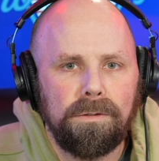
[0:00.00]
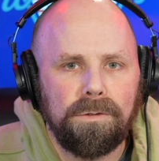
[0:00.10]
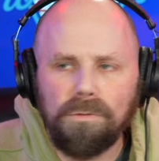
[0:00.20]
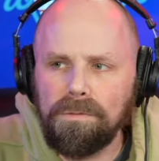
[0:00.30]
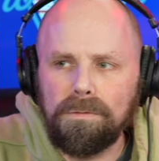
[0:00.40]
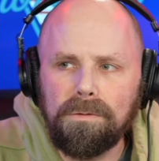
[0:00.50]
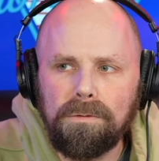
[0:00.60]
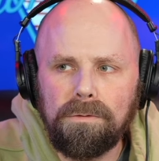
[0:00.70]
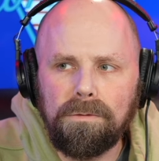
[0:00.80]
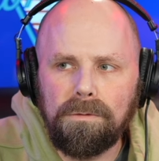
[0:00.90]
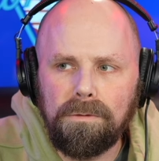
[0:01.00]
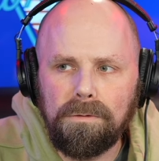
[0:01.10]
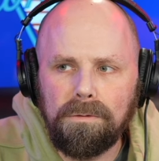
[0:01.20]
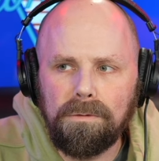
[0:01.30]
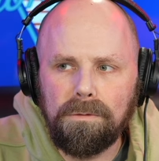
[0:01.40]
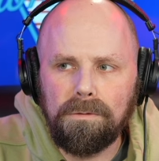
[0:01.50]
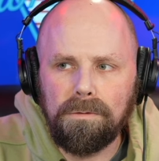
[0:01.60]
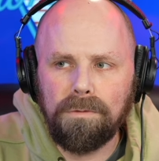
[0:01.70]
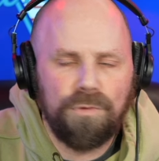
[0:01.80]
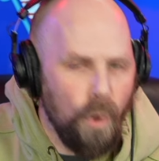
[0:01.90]
So,
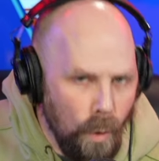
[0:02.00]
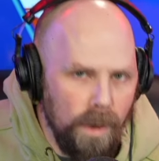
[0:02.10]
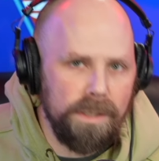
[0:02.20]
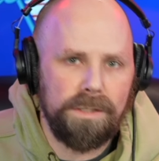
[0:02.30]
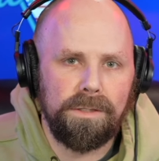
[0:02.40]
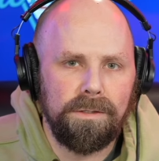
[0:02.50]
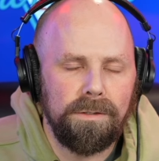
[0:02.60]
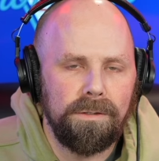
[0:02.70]
of course,